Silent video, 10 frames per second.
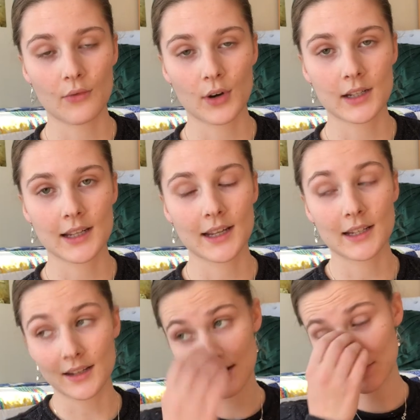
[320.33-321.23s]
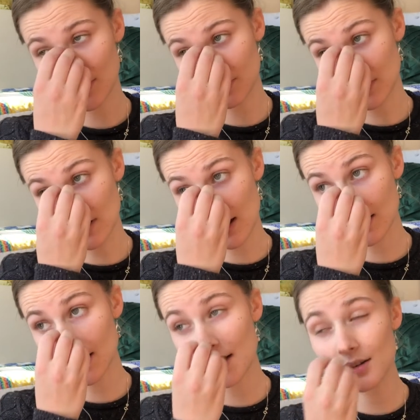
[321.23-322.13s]
of work to get done, and I'm definitely not
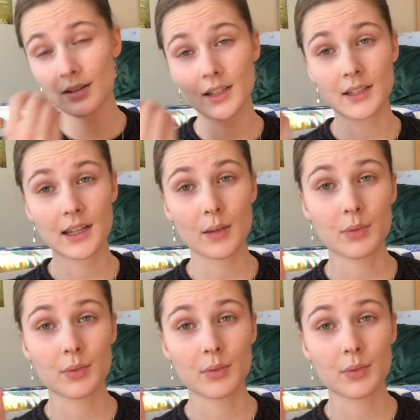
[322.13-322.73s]
going to get it all done today,